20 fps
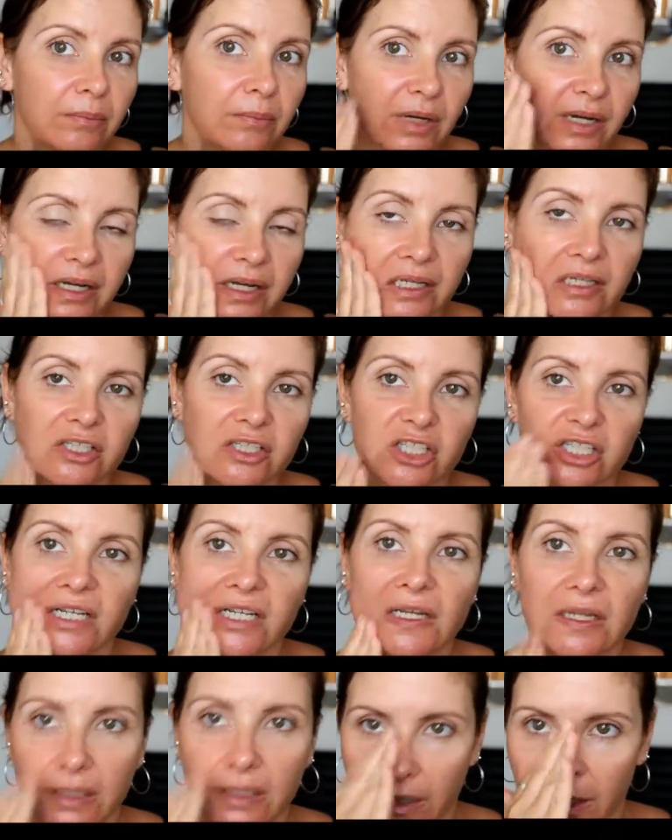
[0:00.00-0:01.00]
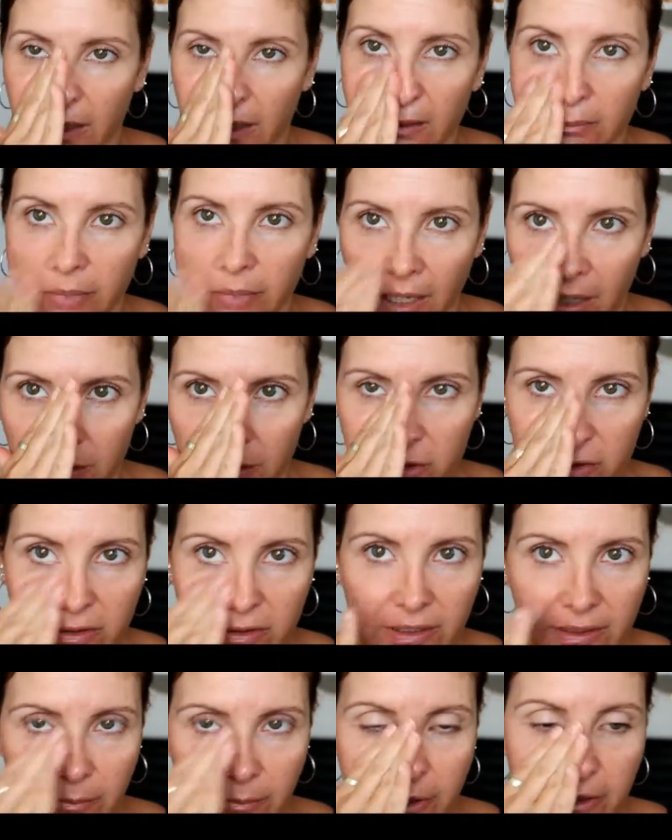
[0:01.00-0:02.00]
my cheek and
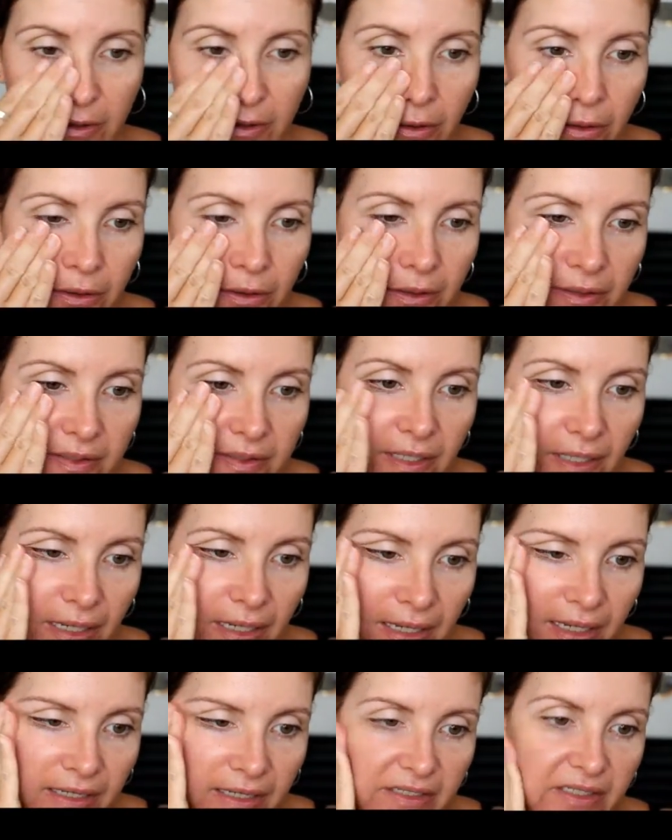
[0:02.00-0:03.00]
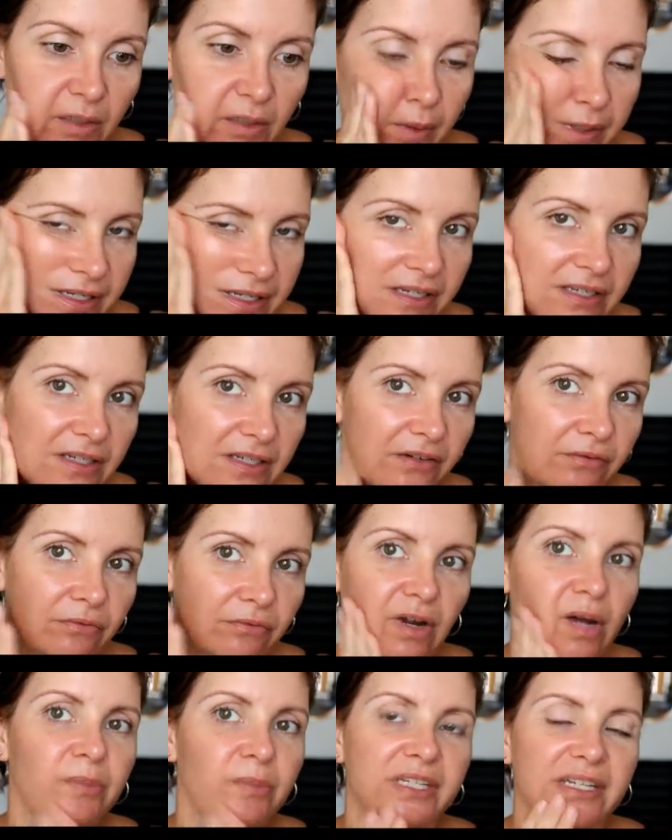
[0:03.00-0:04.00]
partially my nose. So once you sort
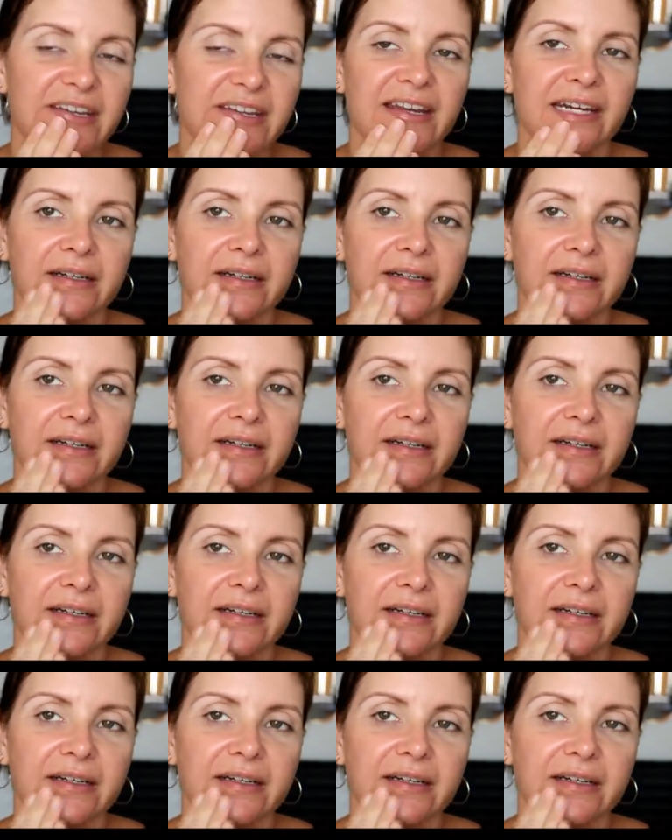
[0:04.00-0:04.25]
of rubbed it